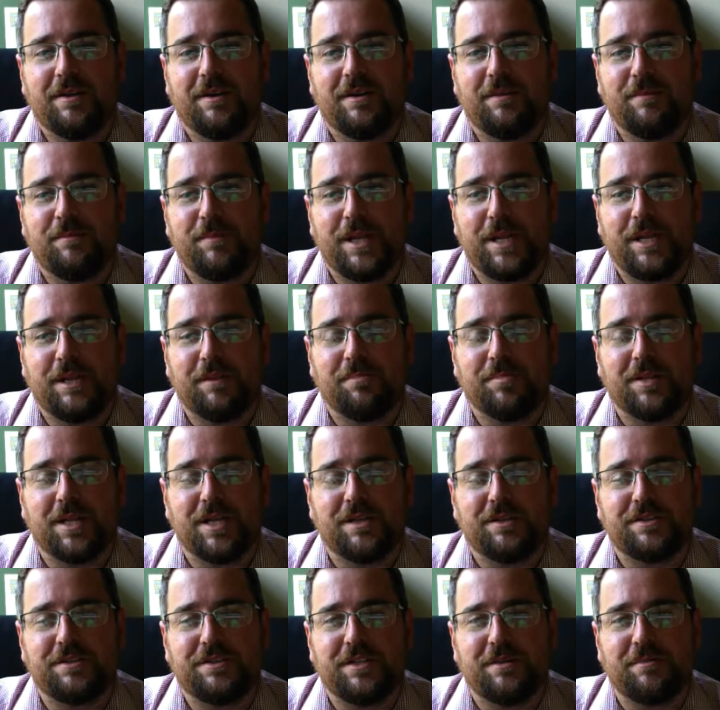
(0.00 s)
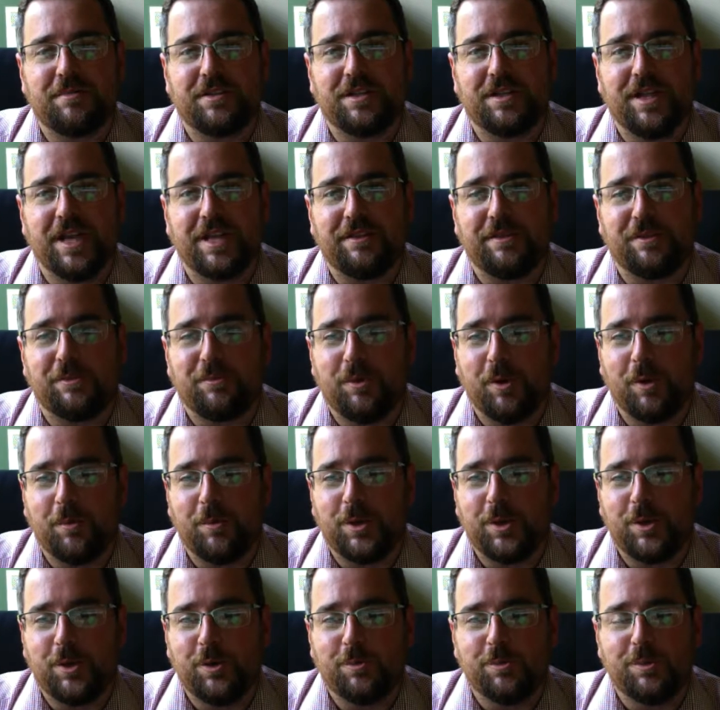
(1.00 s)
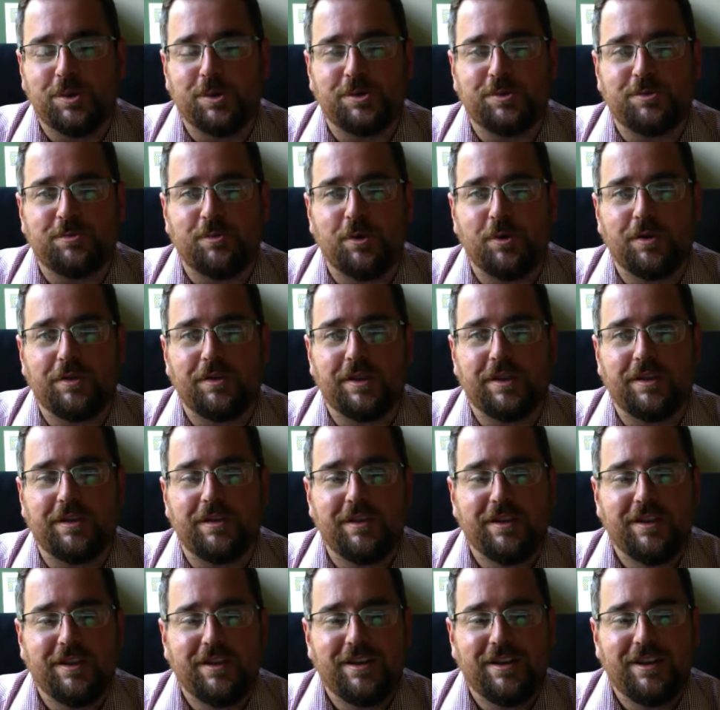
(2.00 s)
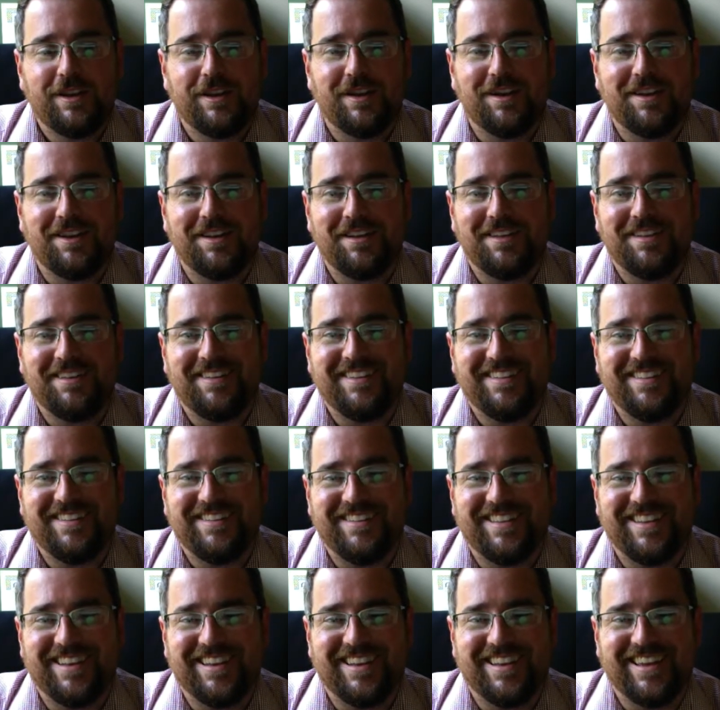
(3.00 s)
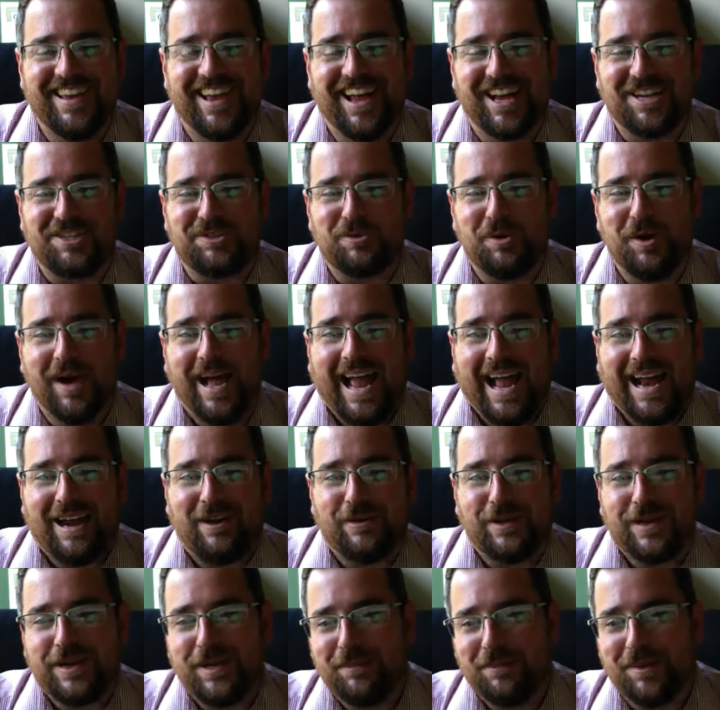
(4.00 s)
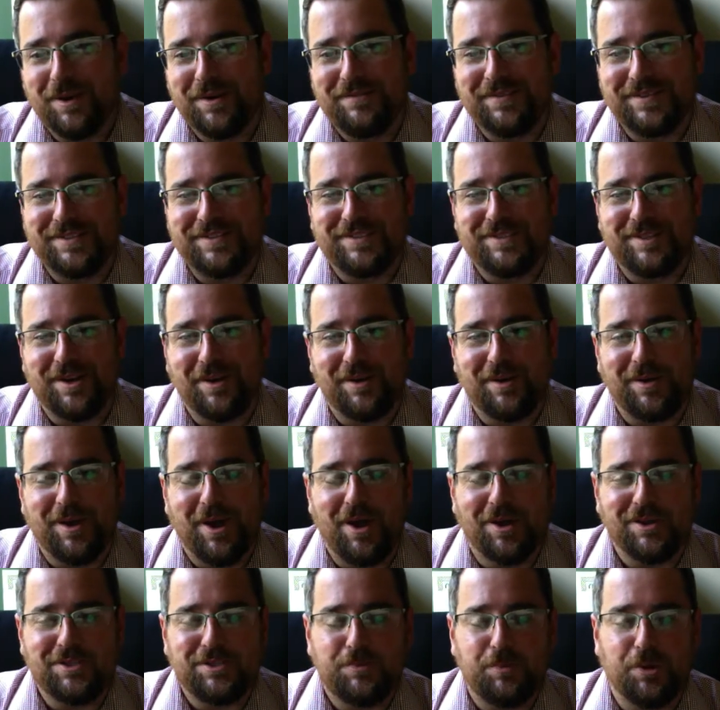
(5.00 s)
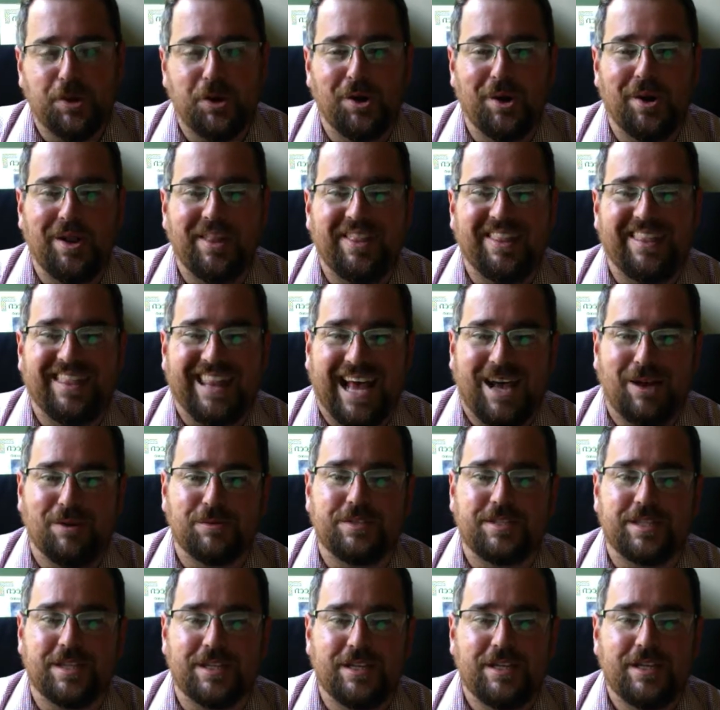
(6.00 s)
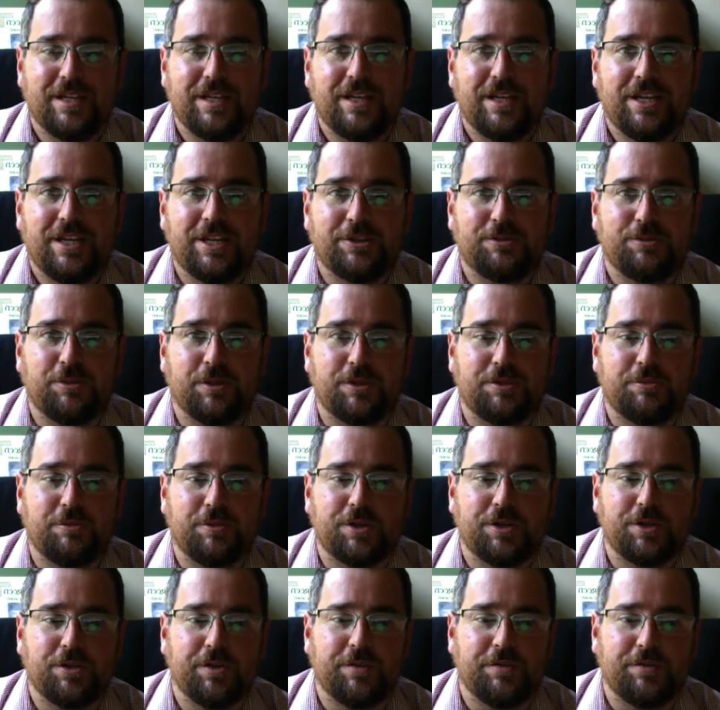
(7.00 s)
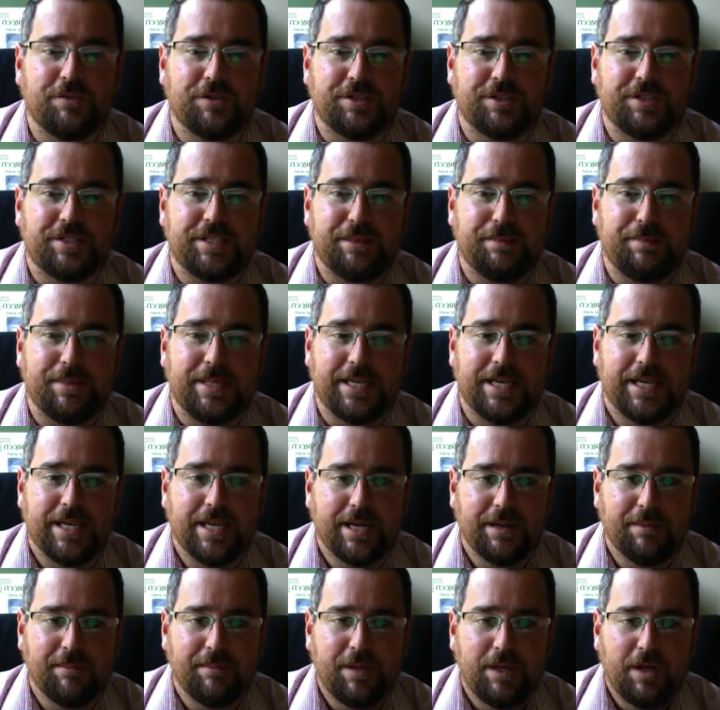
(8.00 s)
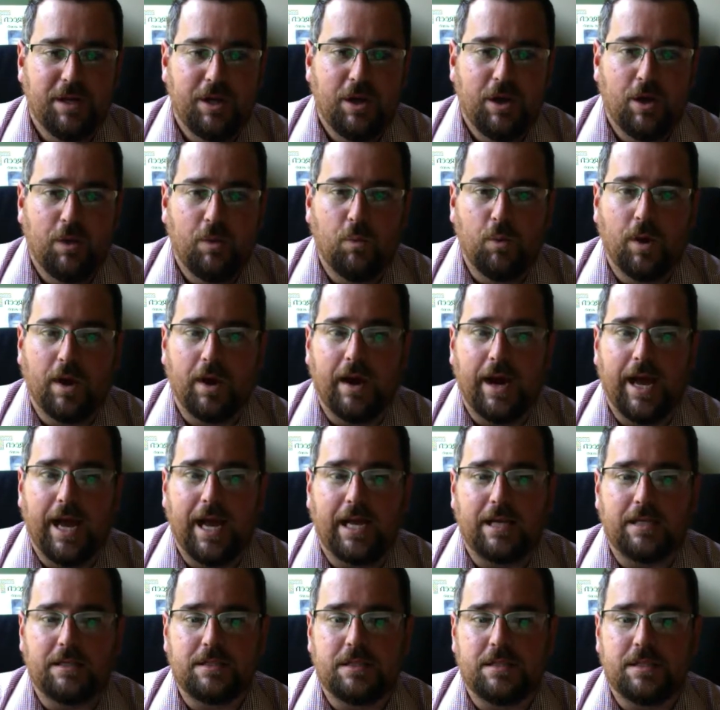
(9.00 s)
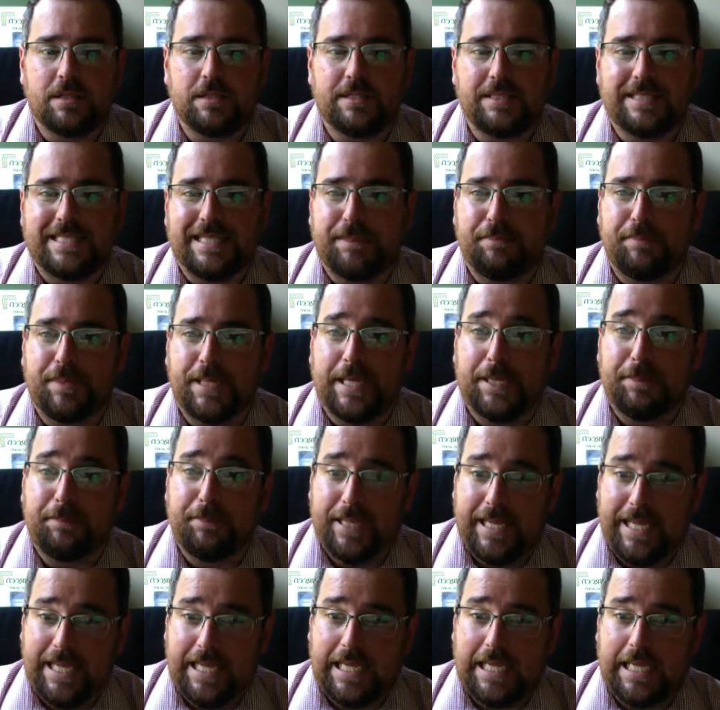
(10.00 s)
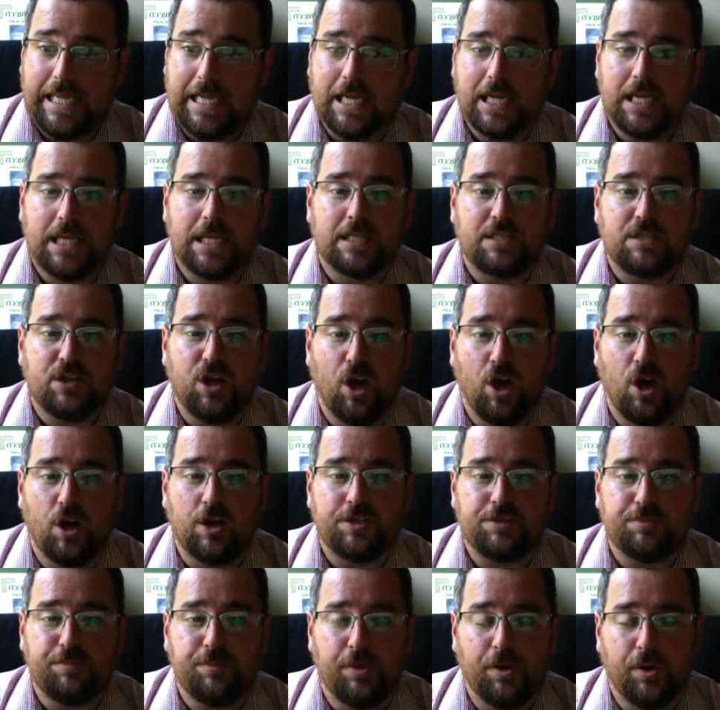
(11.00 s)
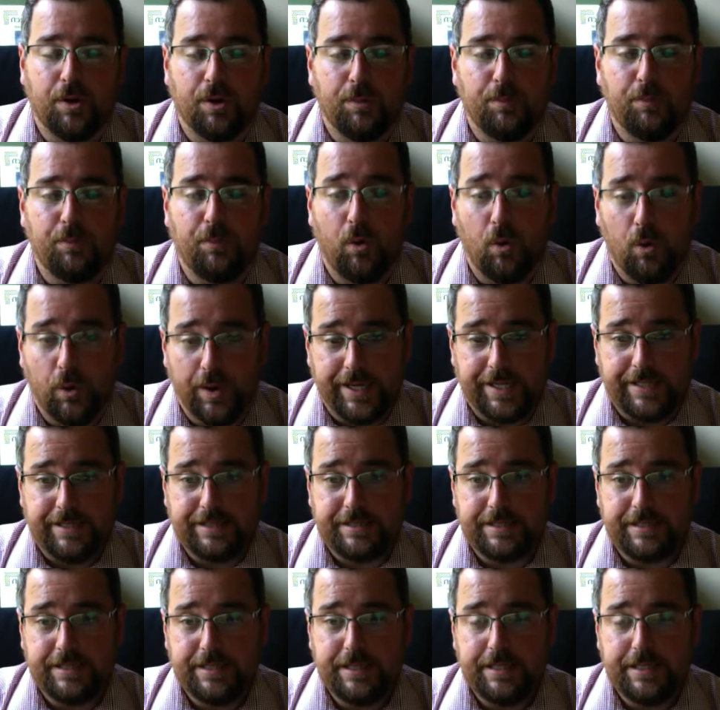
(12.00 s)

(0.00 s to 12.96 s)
media planners tend to like the Roman numerals more than the actual acronym of it. So cost per 1,000 is what we're doing for CPM, whereas CPP is cost per point.